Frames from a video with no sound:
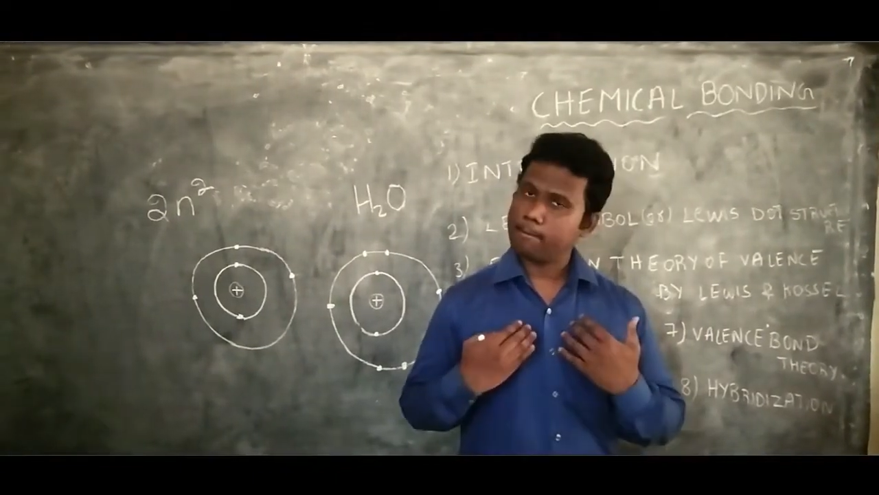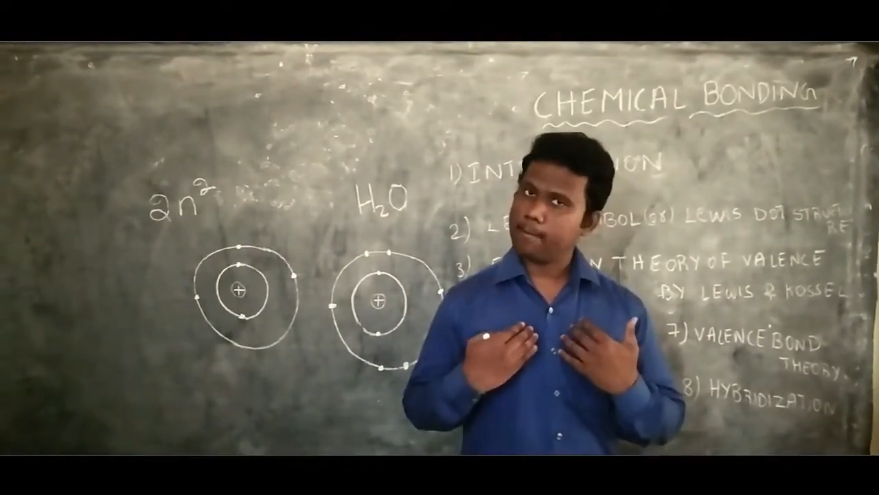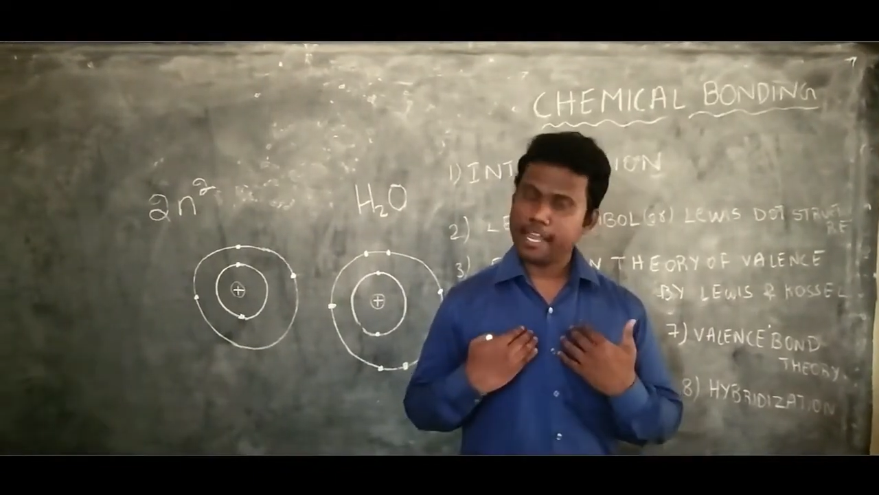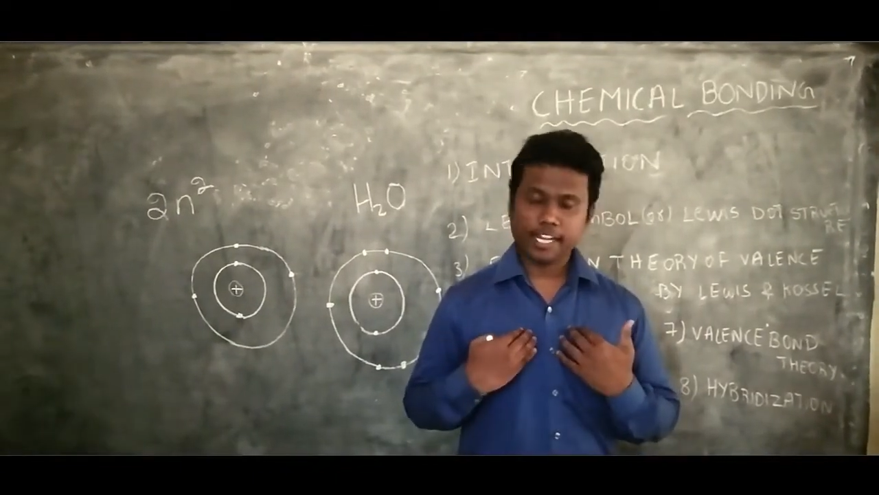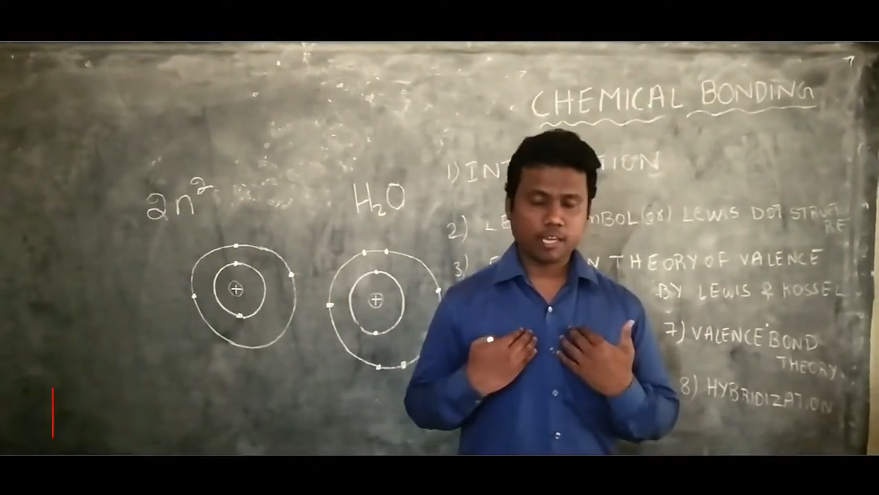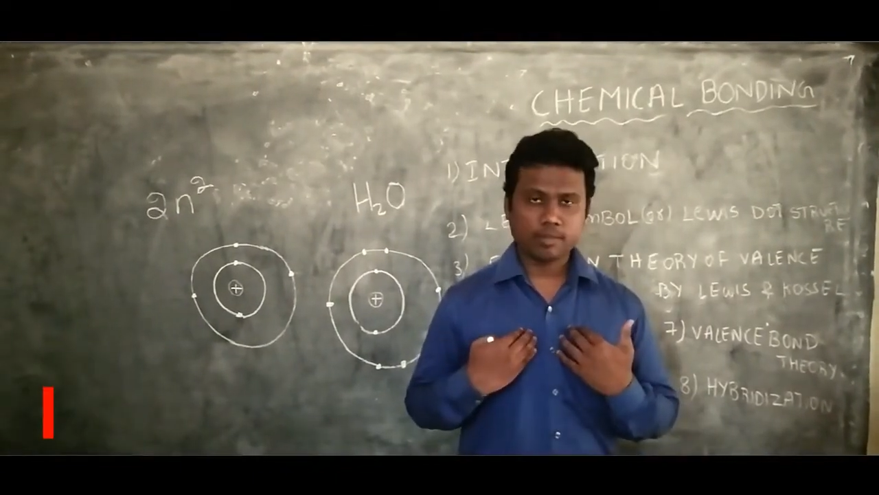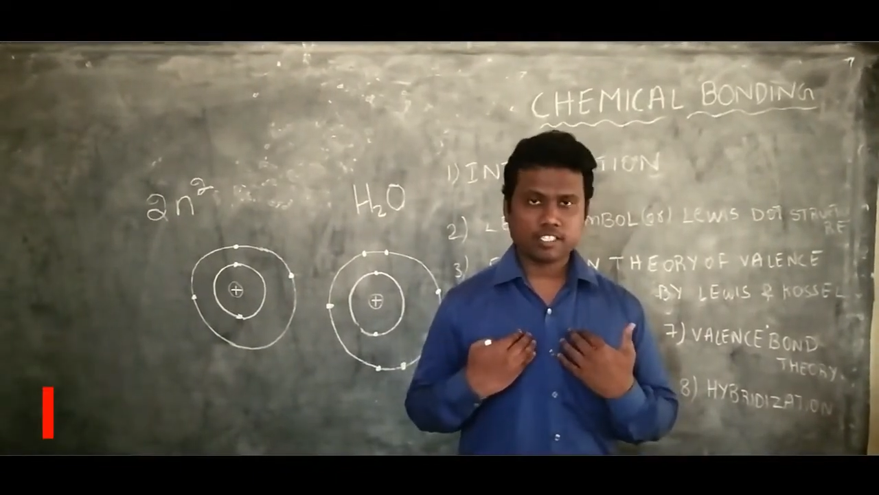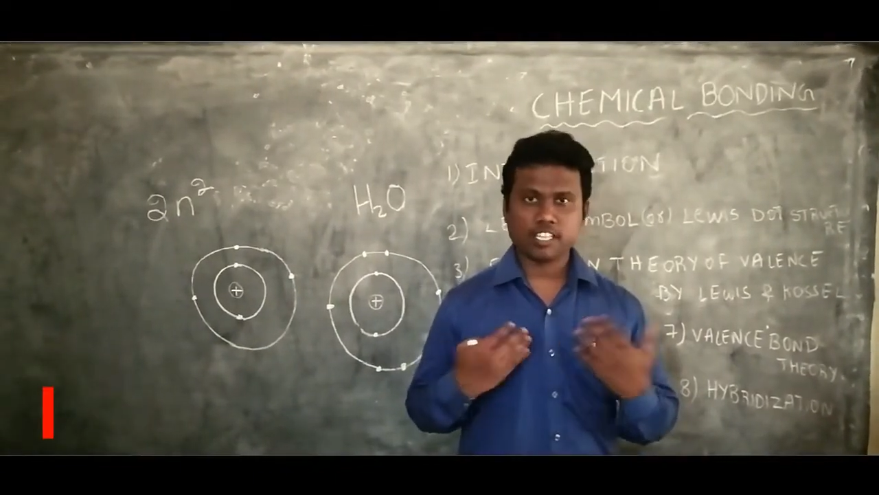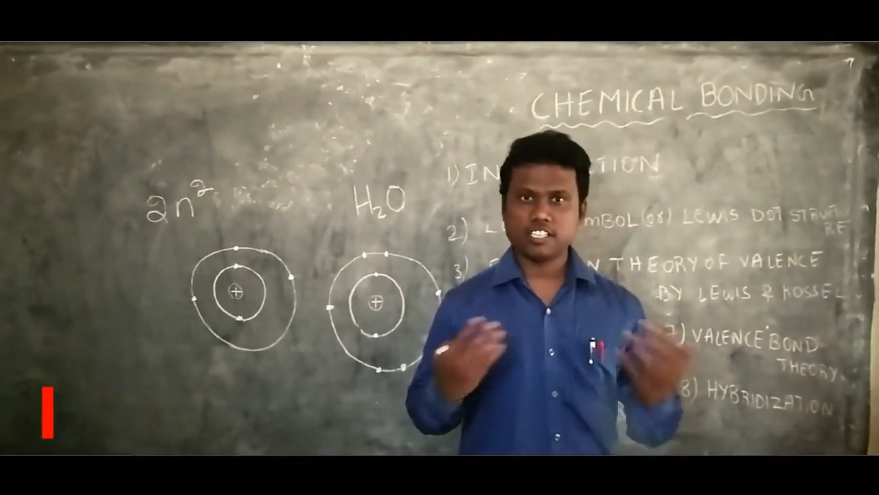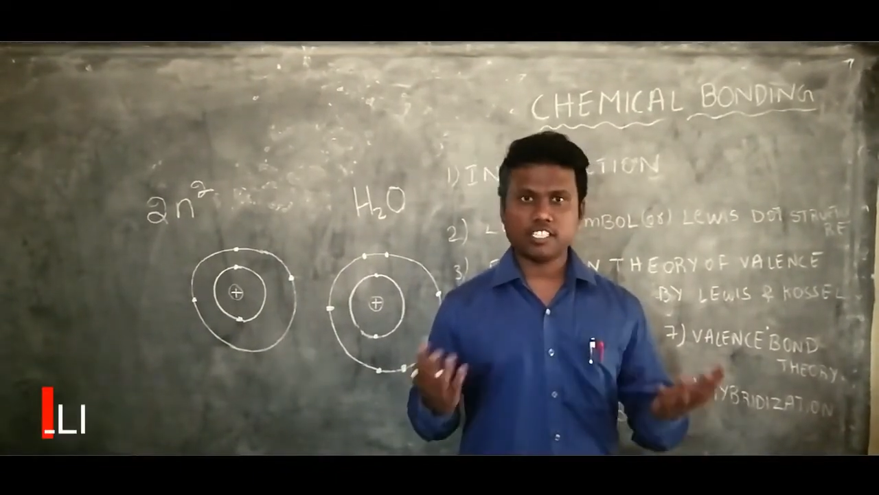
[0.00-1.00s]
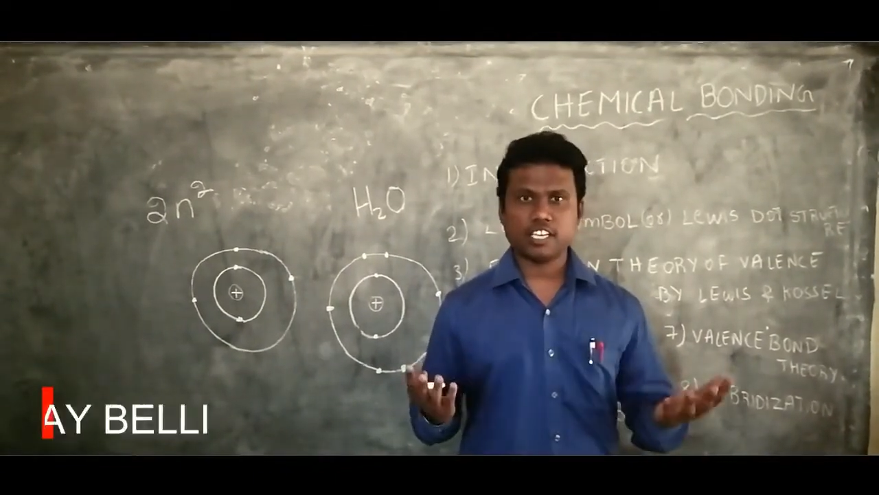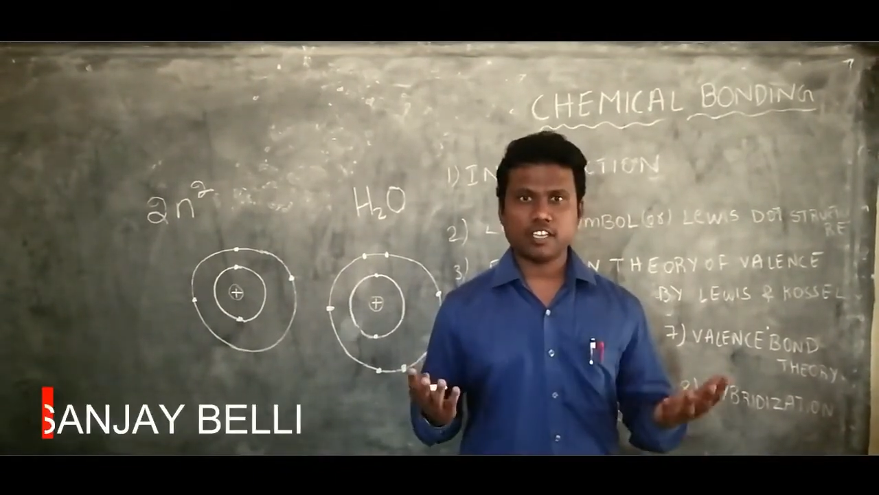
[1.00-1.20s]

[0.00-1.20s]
name is Sanjay.